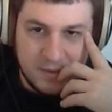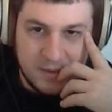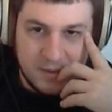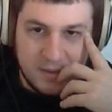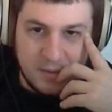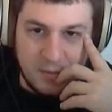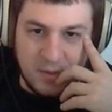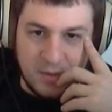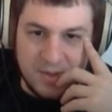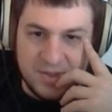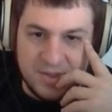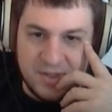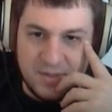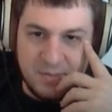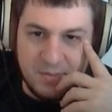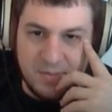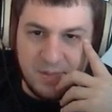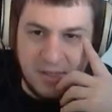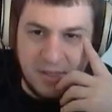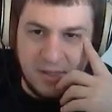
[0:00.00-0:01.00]
Ones to
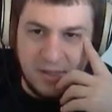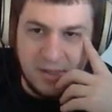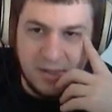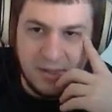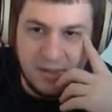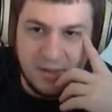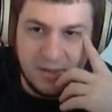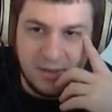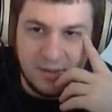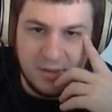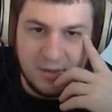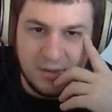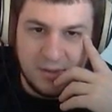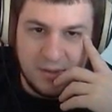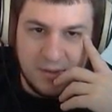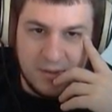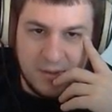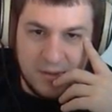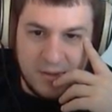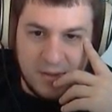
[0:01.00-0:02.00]
me.
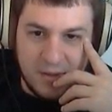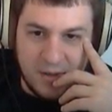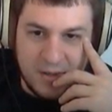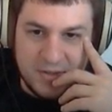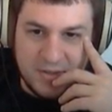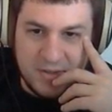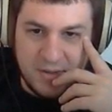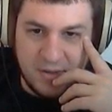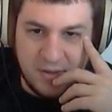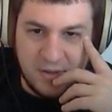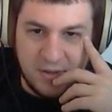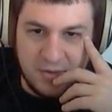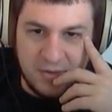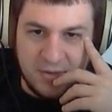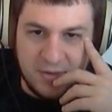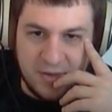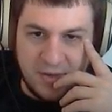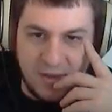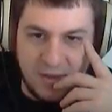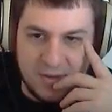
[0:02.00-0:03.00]
Okay, so I'm going to clue
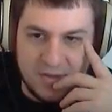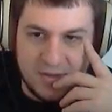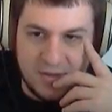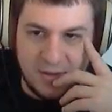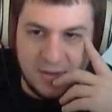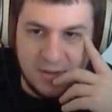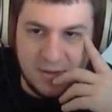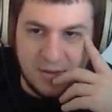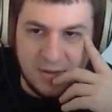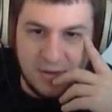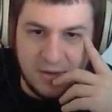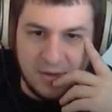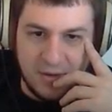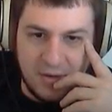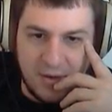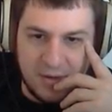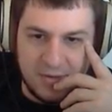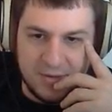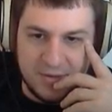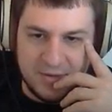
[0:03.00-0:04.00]
yellows to, or no,
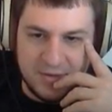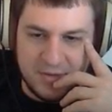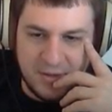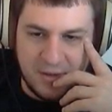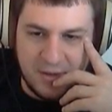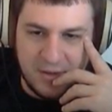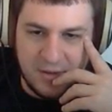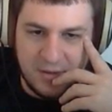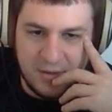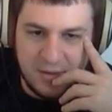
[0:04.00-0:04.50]
I'll discard.